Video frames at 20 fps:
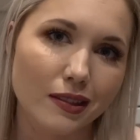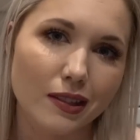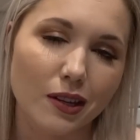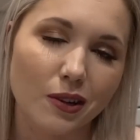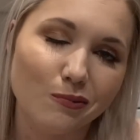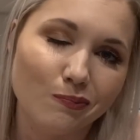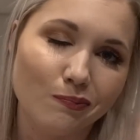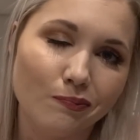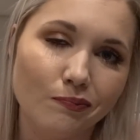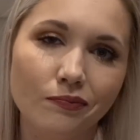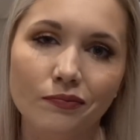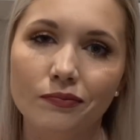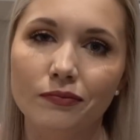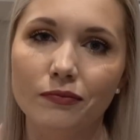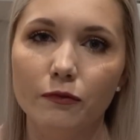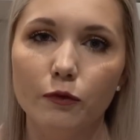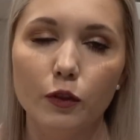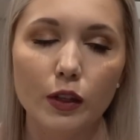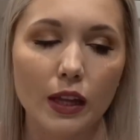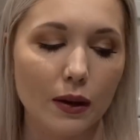So
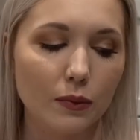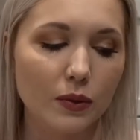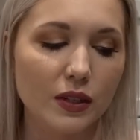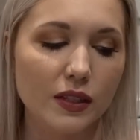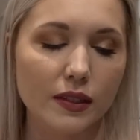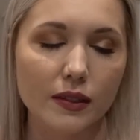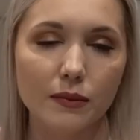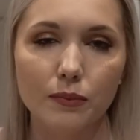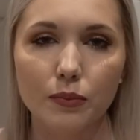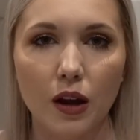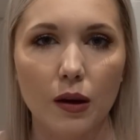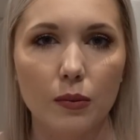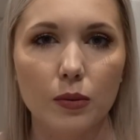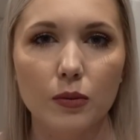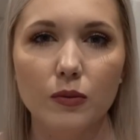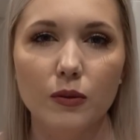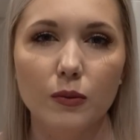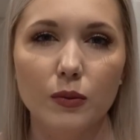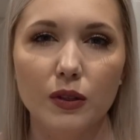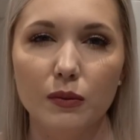for that reason,
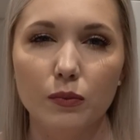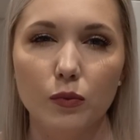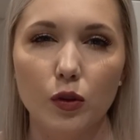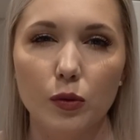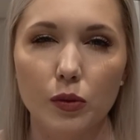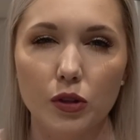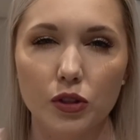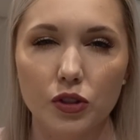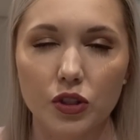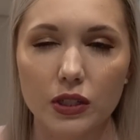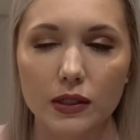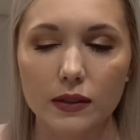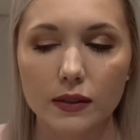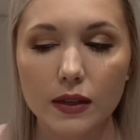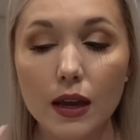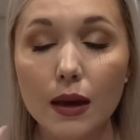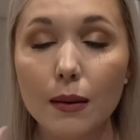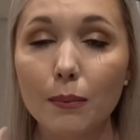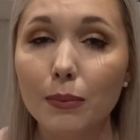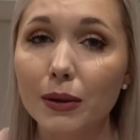probably wouldn't
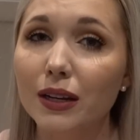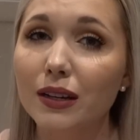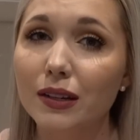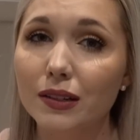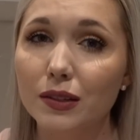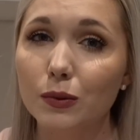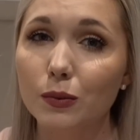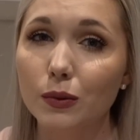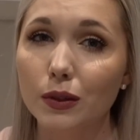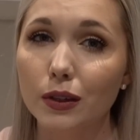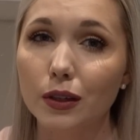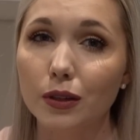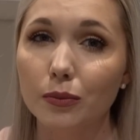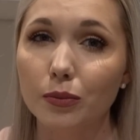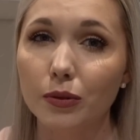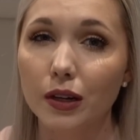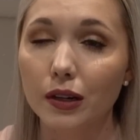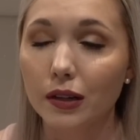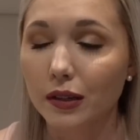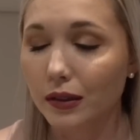repurchase, but it is a really
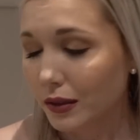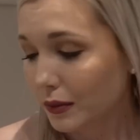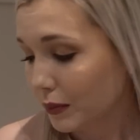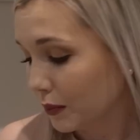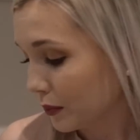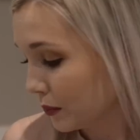good product.